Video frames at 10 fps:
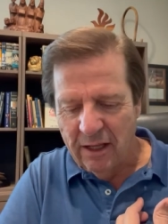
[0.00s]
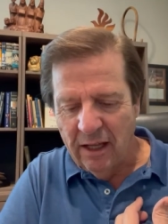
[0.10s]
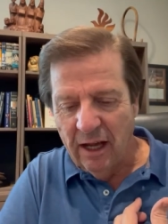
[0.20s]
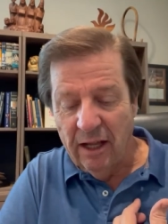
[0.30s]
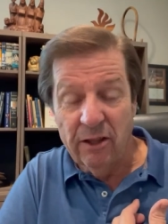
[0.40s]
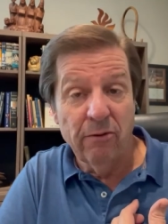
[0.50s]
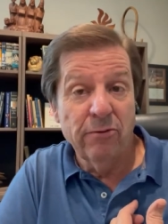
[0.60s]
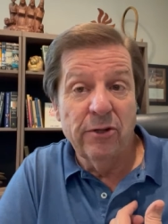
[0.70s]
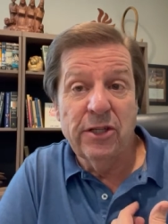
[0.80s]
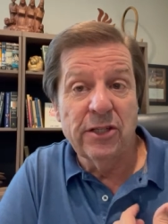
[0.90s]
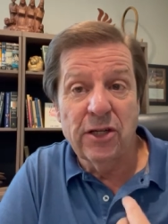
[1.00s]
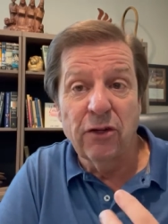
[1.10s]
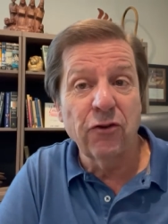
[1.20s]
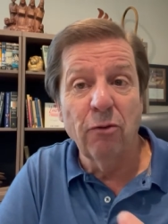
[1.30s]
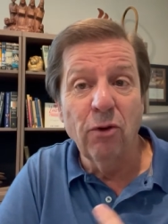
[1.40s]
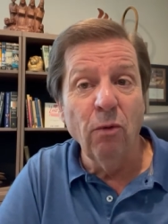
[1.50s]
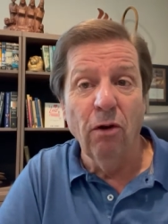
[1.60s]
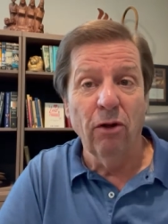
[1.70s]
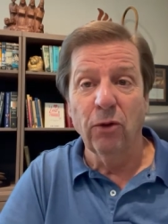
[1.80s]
uh, there's resistance from the world.